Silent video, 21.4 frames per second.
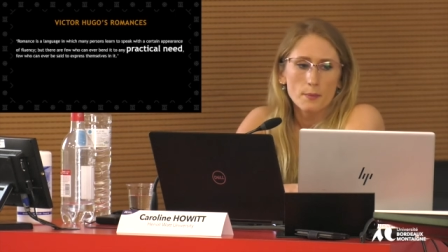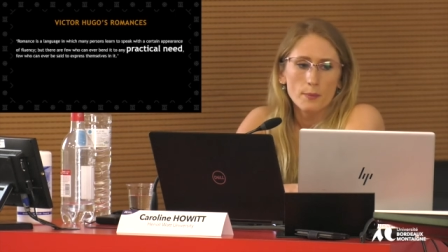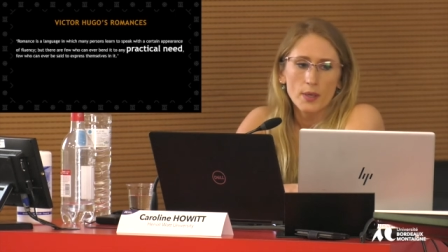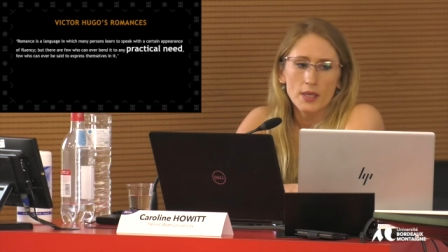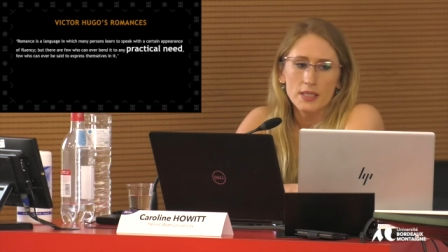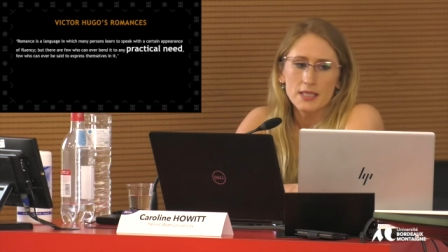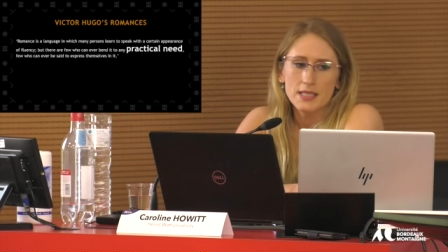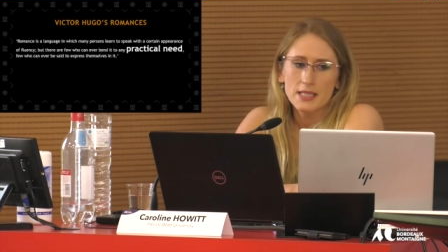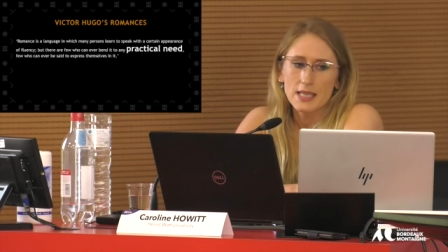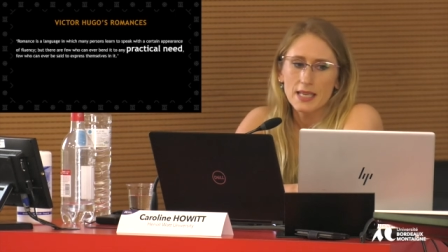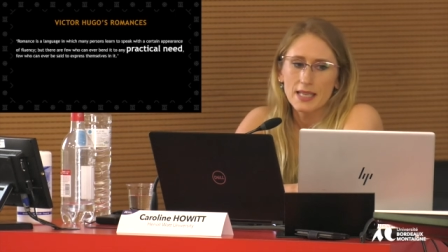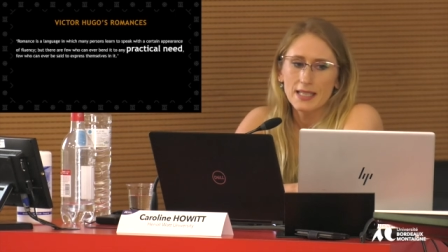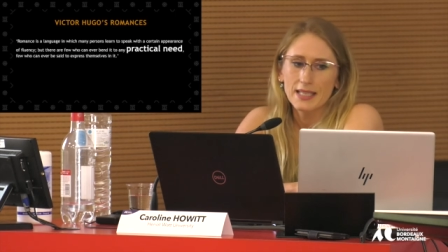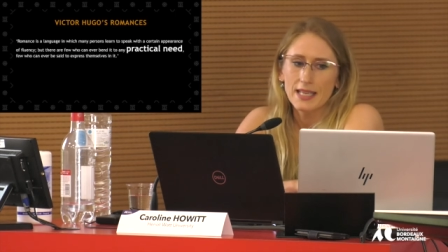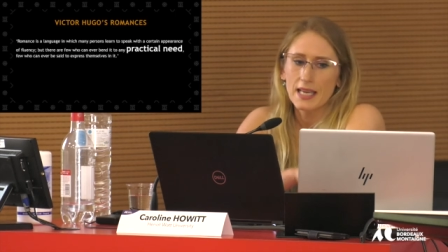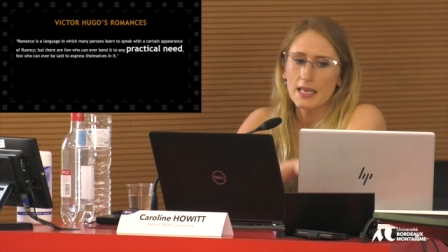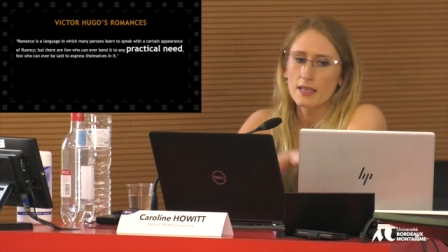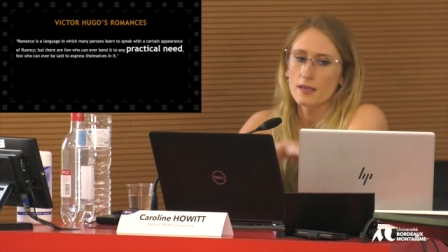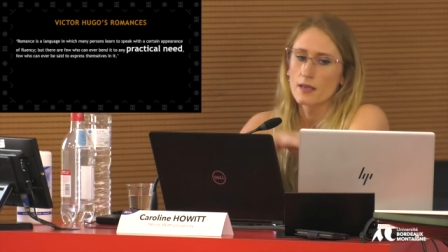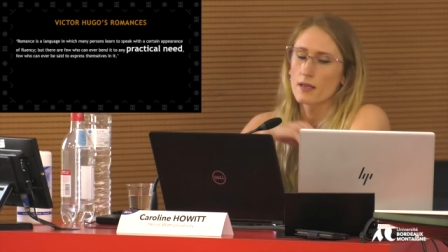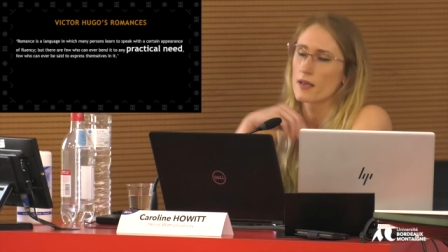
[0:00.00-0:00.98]
But
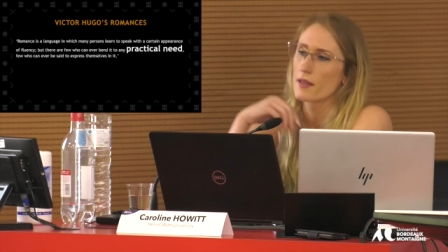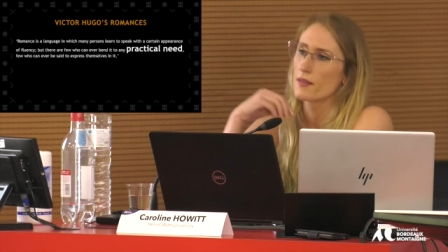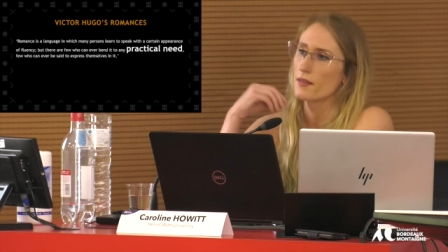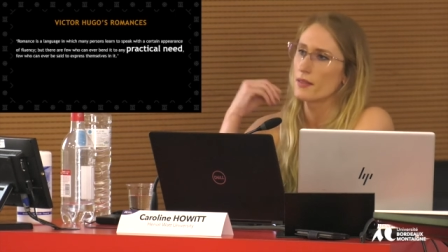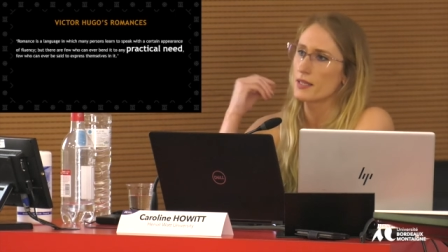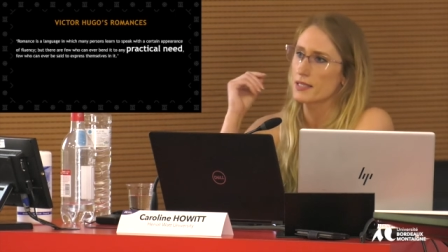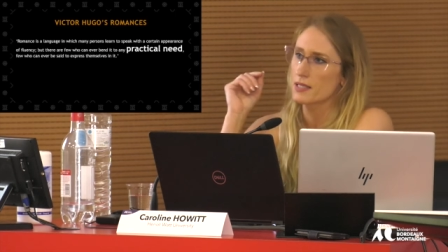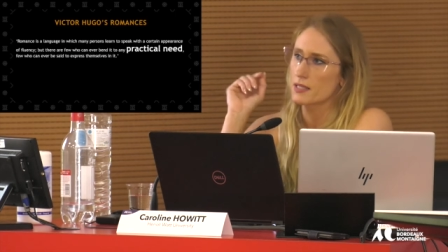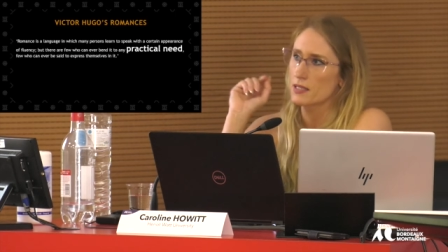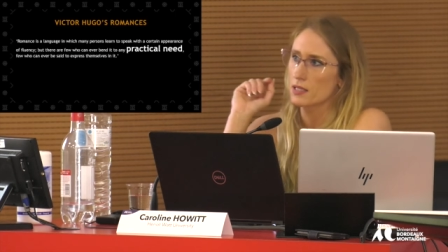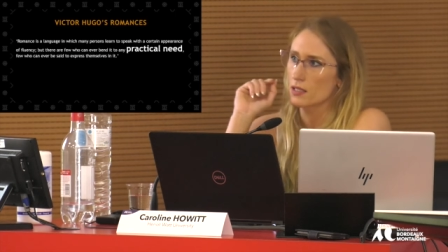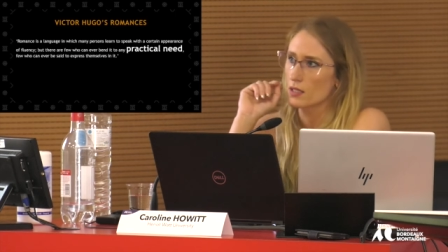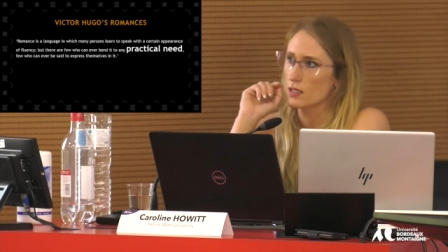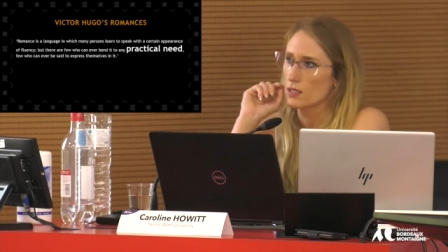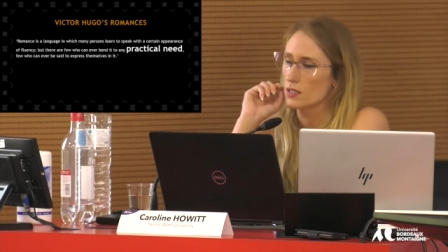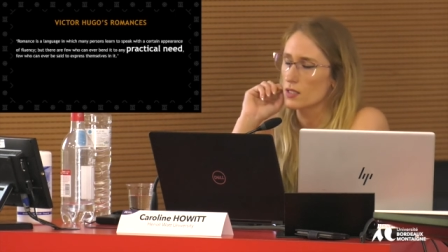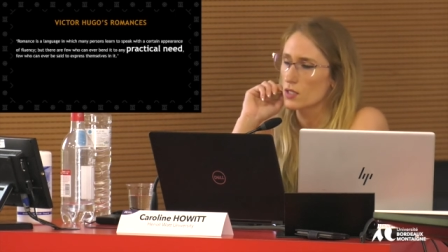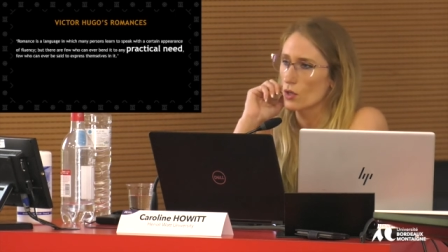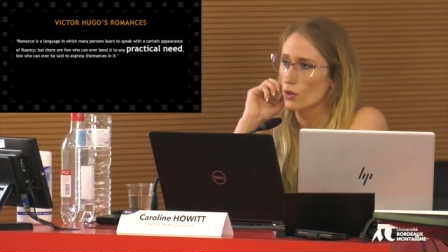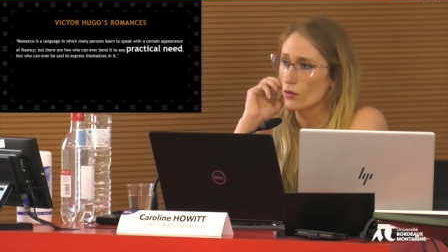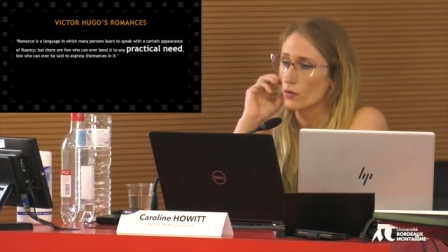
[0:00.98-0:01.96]
again, this is a
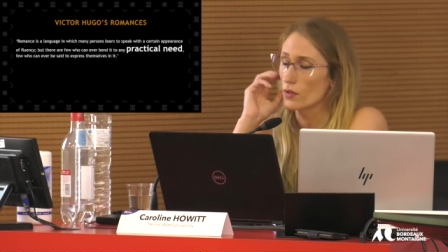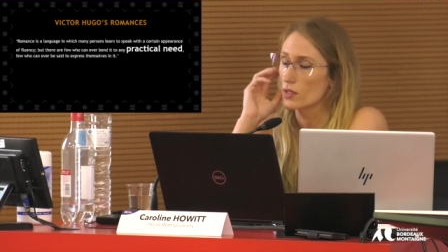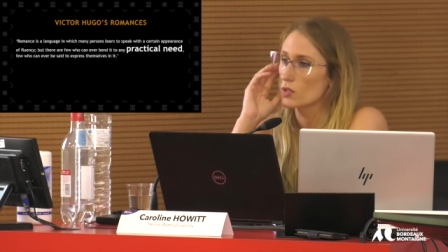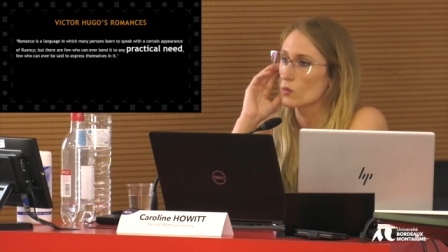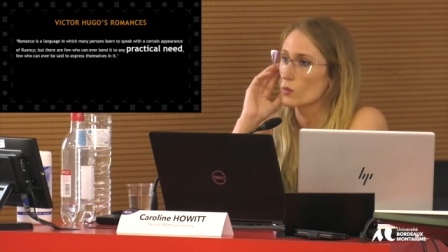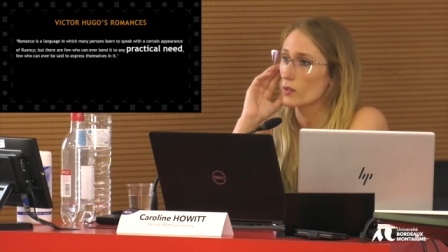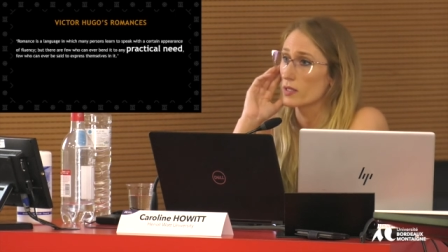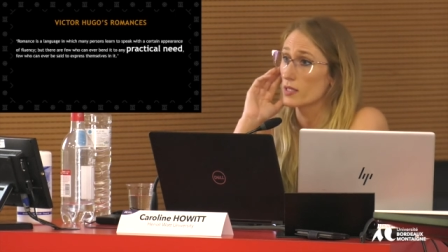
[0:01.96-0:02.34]
concern that's